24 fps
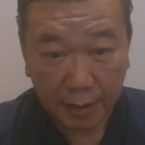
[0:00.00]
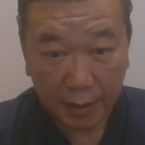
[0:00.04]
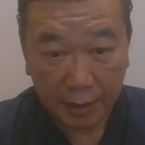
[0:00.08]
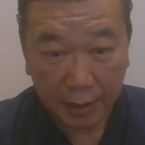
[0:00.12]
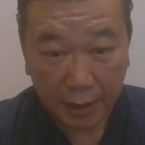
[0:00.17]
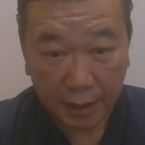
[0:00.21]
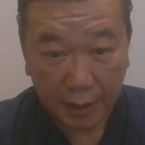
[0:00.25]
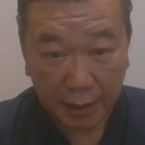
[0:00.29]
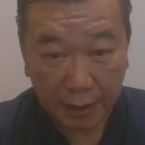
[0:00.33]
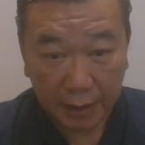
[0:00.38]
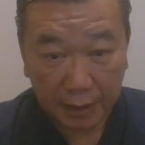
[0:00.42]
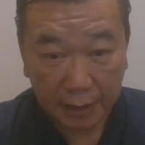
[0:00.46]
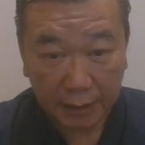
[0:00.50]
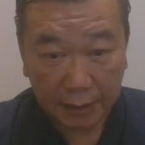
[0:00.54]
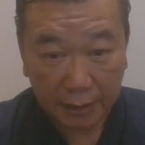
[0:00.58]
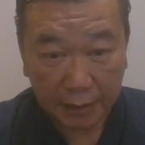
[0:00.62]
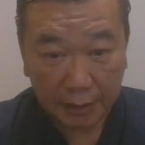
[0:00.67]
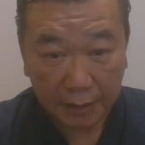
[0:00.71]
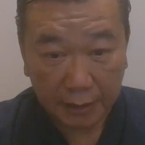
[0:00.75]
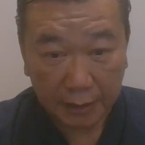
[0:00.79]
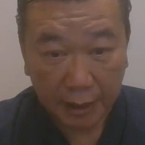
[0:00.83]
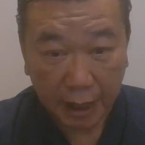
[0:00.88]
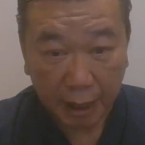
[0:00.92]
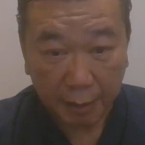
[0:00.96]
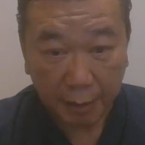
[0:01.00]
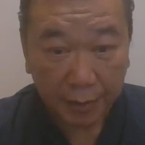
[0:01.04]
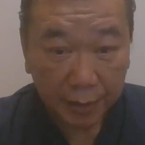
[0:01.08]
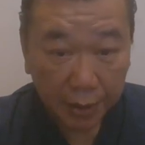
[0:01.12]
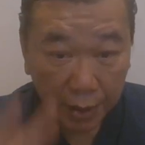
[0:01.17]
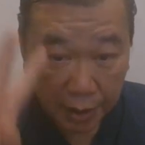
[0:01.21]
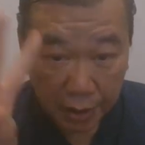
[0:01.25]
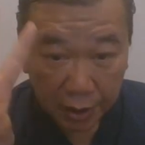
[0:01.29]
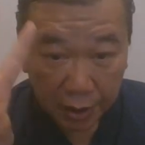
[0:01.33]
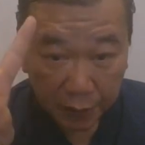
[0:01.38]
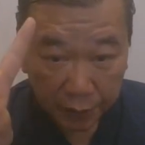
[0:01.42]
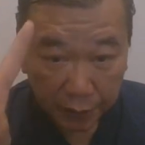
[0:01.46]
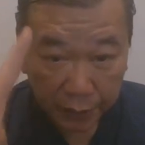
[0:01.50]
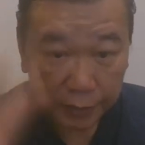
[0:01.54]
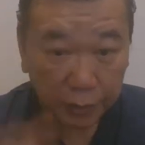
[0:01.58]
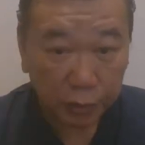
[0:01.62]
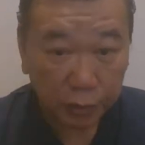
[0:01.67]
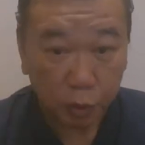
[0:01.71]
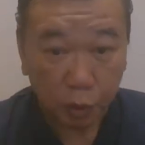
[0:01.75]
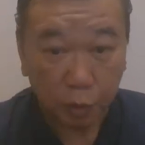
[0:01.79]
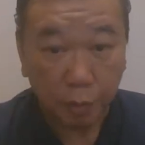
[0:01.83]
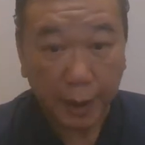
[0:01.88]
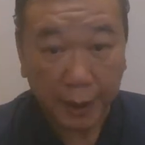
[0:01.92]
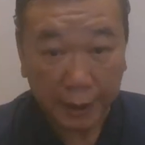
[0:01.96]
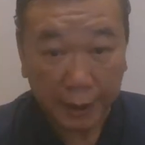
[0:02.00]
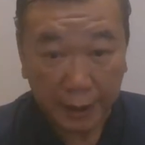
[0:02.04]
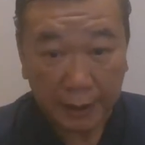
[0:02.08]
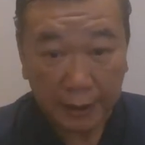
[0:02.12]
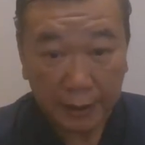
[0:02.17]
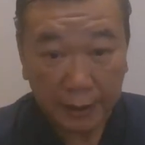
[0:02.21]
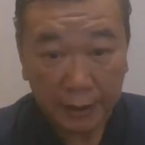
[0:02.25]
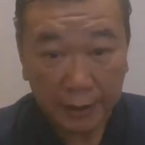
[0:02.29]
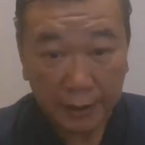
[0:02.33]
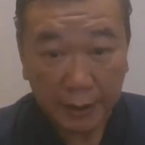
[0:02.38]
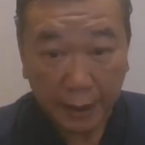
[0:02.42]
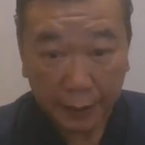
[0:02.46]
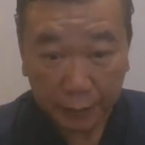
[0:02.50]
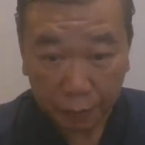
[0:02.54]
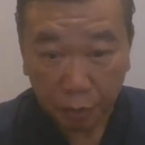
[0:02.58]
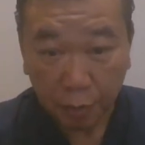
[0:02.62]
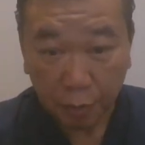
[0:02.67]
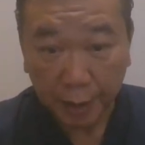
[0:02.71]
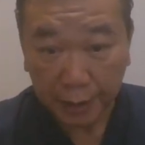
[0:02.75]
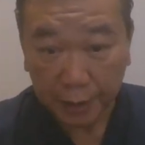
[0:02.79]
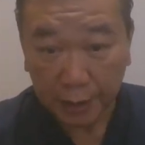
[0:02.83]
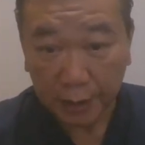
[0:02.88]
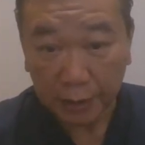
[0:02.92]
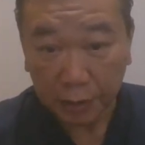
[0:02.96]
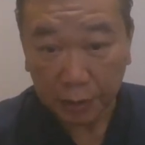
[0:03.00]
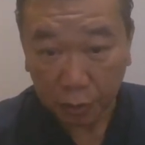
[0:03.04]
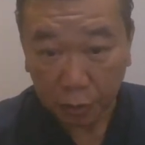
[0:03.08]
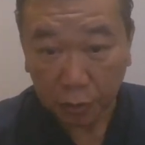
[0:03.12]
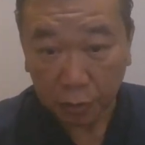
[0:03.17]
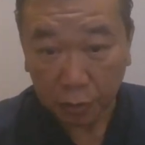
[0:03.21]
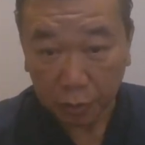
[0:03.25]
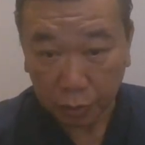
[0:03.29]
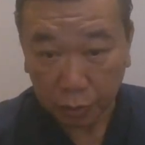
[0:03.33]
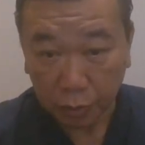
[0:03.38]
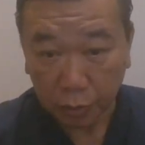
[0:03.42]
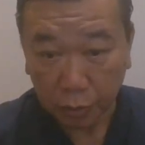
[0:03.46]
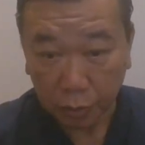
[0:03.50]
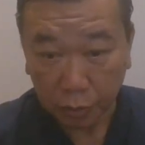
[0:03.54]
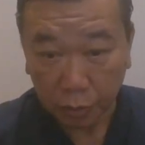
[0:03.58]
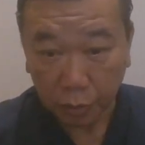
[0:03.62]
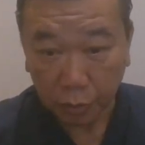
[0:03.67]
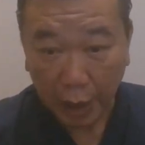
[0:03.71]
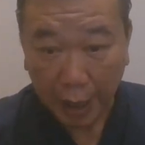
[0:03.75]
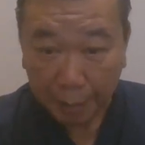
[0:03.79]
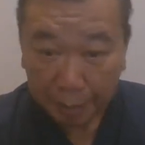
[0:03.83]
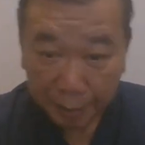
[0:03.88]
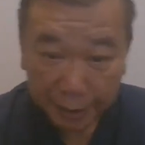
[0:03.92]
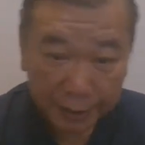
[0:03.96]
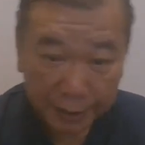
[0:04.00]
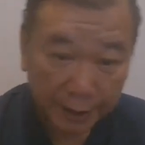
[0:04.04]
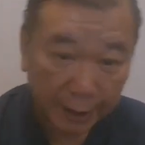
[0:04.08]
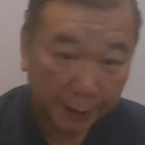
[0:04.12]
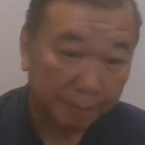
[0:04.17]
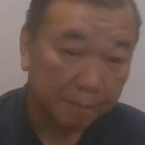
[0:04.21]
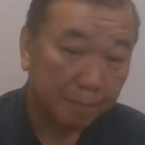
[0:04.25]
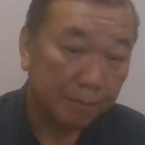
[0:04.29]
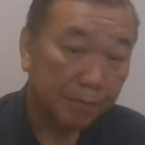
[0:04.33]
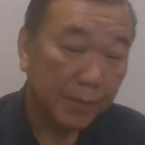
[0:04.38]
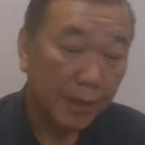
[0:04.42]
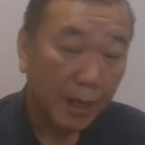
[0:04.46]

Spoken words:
the government give us two medal to appreciate